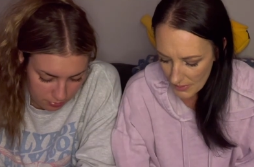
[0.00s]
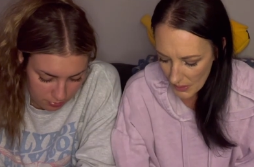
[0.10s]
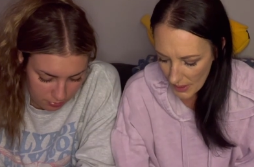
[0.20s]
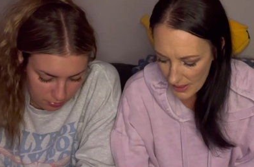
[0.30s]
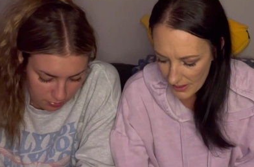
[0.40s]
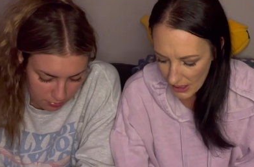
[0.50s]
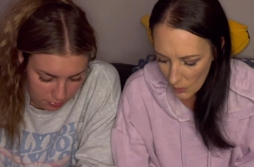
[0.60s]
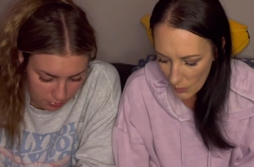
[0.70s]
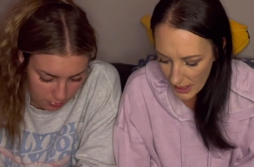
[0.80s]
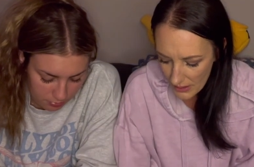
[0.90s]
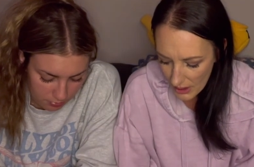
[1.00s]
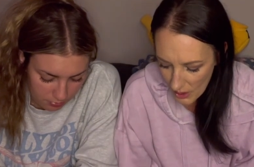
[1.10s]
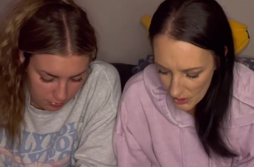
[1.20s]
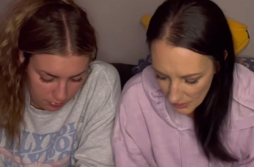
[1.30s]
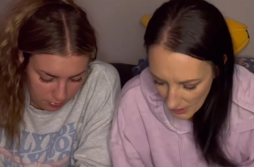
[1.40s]
Speaker 1: so it has like a weight that
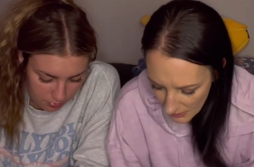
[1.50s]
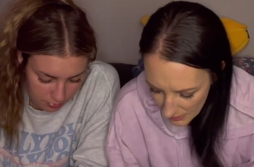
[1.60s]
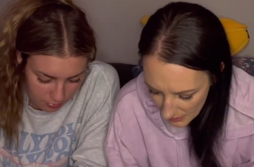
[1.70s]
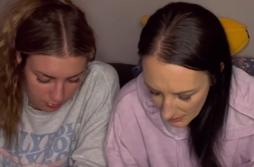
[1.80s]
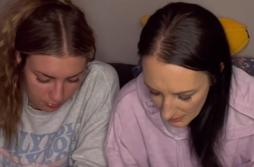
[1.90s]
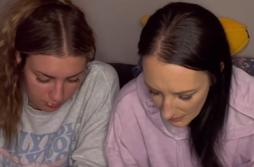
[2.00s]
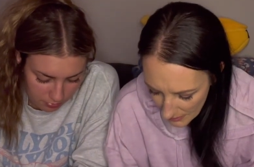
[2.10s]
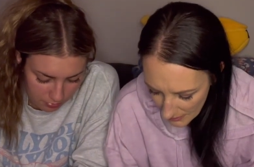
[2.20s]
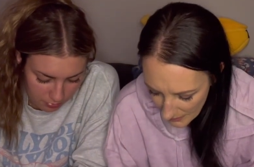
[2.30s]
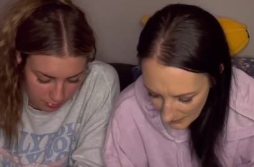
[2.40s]
goes around. Oh, that's